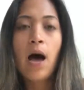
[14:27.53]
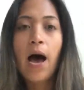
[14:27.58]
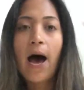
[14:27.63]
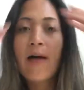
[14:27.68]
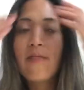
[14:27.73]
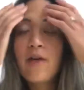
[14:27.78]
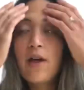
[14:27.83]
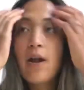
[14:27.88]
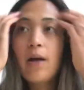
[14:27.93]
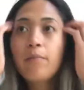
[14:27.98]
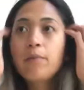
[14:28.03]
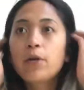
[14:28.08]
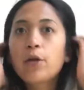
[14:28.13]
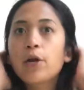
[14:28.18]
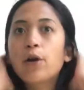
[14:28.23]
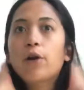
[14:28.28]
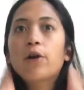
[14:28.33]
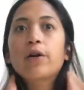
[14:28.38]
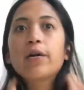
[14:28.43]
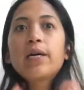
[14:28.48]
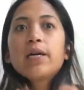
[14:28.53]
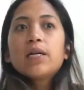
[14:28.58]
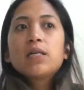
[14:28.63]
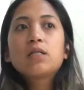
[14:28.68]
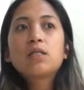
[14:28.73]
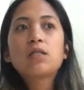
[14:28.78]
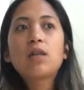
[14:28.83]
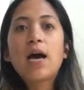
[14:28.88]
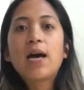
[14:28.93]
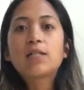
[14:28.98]
And then I'm
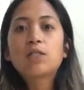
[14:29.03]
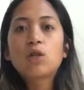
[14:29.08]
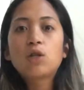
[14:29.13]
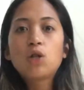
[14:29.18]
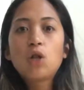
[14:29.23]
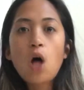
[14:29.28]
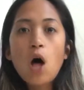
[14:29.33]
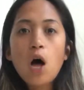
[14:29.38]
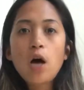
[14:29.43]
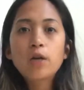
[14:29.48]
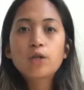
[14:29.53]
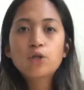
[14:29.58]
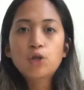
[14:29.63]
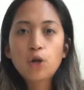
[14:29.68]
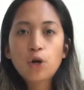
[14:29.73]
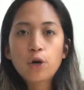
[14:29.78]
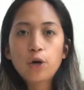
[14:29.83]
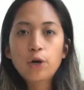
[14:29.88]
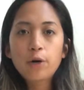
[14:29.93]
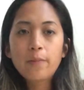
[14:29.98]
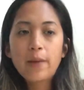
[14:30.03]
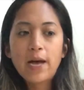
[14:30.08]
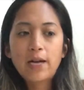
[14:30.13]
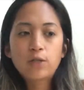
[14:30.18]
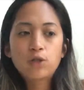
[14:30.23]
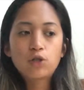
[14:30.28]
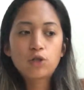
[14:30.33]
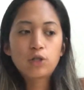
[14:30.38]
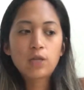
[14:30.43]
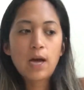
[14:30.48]
curious, as a long-term
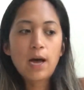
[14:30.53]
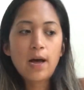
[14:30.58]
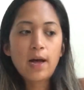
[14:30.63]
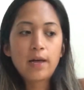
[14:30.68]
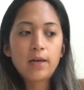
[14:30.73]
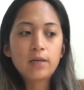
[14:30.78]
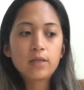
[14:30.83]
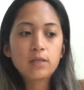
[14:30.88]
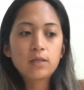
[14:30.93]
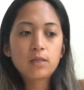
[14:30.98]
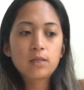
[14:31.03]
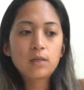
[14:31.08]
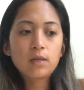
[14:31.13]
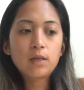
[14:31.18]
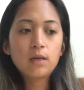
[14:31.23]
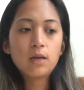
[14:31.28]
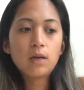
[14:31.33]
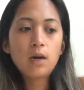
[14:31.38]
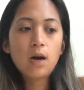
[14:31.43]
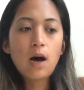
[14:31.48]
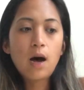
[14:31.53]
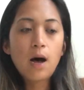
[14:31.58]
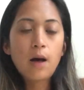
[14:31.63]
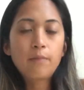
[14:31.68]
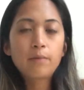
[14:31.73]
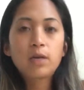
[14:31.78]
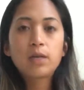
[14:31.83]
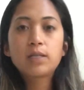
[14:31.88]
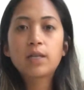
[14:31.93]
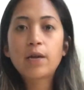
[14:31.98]
exercise,
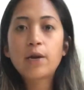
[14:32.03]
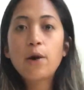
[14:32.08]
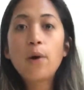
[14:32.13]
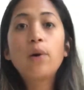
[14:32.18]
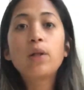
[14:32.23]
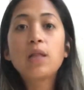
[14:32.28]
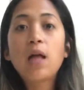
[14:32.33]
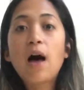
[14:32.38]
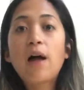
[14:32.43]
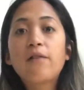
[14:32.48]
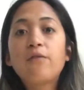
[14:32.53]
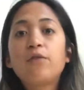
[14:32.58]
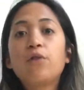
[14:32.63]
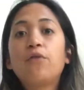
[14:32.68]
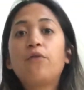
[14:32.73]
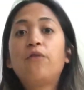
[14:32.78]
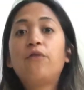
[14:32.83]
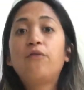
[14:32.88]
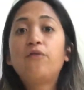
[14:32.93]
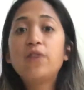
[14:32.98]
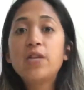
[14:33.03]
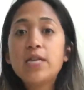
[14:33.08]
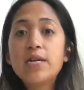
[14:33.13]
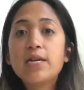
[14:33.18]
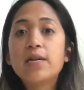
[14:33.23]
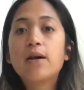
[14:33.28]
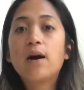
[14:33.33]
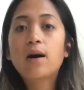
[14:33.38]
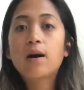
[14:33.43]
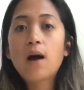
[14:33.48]
because I know a lot of you
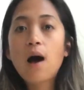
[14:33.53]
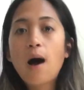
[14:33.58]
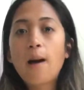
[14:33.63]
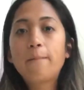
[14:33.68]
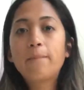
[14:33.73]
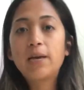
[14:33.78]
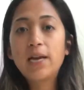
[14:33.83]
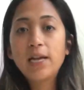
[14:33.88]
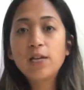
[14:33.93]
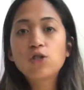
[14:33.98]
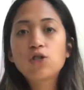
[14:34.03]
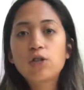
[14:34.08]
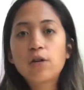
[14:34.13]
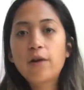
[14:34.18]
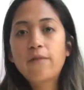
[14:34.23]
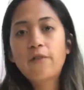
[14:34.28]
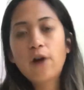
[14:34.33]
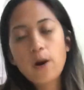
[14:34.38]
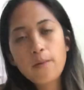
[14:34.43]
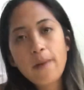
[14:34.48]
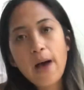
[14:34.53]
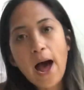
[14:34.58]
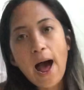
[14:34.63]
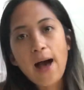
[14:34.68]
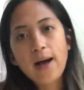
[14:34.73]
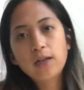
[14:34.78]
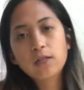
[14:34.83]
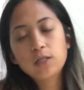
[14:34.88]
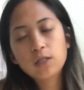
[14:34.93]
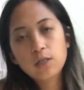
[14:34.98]
feed a combination of our
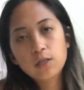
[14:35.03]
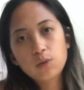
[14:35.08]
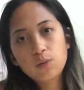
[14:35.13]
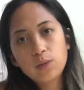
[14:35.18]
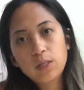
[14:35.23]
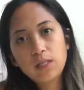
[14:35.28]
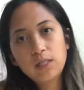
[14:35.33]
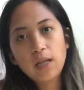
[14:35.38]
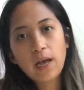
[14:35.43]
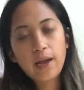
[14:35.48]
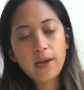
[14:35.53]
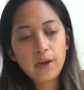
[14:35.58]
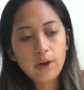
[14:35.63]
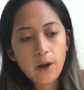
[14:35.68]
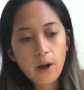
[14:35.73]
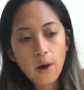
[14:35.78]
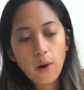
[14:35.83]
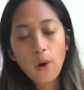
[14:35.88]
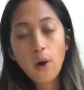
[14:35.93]
packs, because we say,